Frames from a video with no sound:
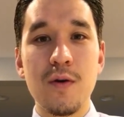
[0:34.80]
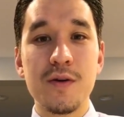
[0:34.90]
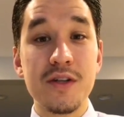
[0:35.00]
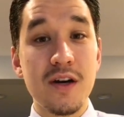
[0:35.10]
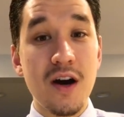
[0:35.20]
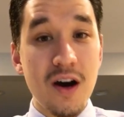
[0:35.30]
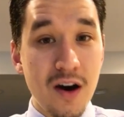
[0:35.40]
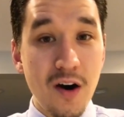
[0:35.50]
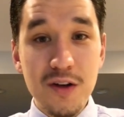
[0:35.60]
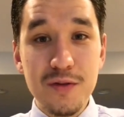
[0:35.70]
which
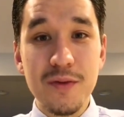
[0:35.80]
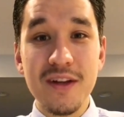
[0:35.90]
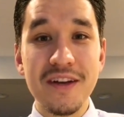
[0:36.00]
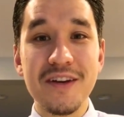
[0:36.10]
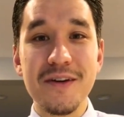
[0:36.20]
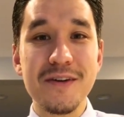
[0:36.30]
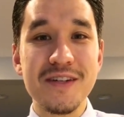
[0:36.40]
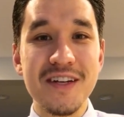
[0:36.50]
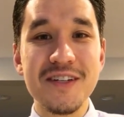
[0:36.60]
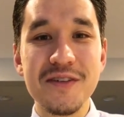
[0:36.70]
ultimately
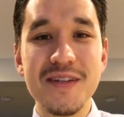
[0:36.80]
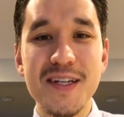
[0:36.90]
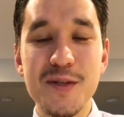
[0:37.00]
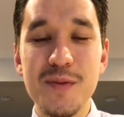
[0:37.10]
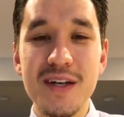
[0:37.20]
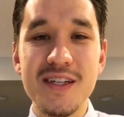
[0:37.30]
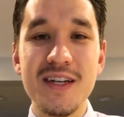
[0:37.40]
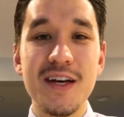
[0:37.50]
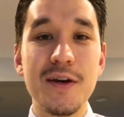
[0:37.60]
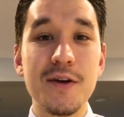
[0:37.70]
incurs an interest expense,
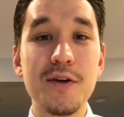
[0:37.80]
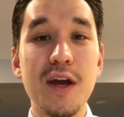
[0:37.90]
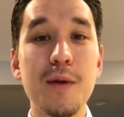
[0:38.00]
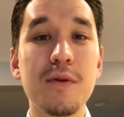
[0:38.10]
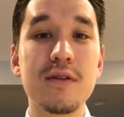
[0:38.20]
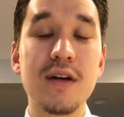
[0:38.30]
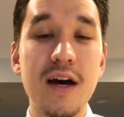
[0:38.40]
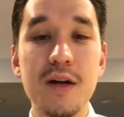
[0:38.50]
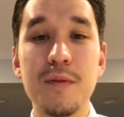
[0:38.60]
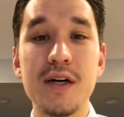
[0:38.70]
you're able to
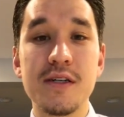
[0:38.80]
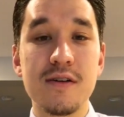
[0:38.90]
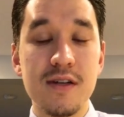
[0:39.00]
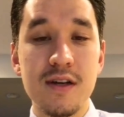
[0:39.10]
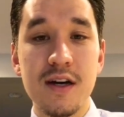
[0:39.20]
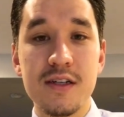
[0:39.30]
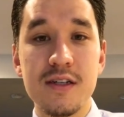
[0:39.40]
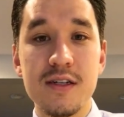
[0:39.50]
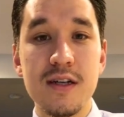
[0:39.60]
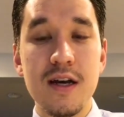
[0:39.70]
itemize your
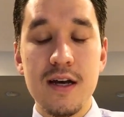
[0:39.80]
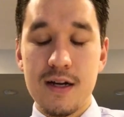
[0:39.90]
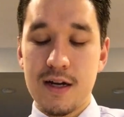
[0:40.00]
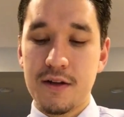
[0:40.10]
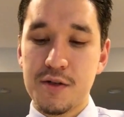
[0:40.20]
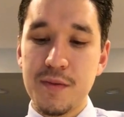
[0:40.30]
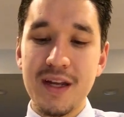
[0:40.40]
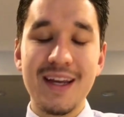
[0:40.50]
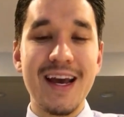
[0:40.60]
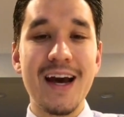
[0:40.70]
deductions. Now, there's
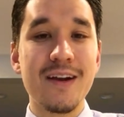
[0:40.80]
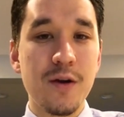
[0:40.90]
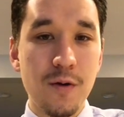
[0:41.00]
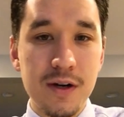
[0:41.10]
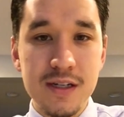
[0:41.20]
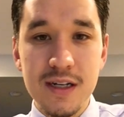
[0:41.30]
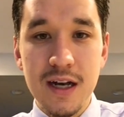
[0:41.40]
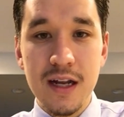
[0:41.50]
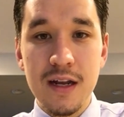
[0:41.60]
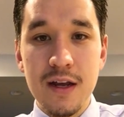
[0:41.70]
many categories
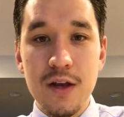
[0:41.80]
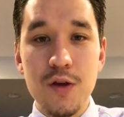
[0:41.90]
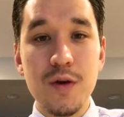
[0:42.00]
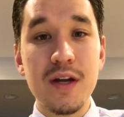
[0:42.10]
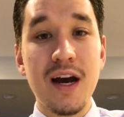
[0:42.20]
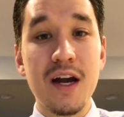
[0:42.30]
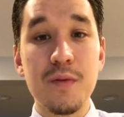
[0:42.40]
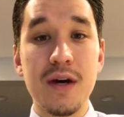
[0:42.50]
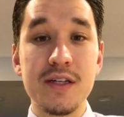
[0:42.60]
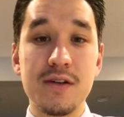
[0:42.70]
that you can
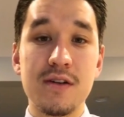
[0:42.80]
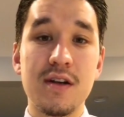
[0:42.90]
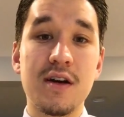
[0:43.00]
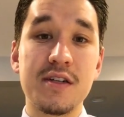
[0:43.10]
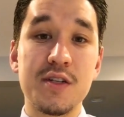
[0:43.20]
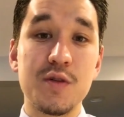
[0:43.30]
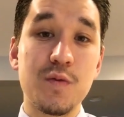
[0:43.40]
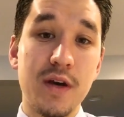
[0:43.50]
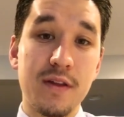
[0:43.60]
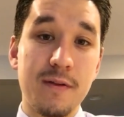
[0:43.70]
itemize your deductions
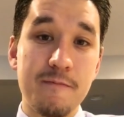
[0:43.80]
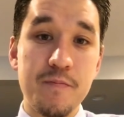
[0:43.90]
with,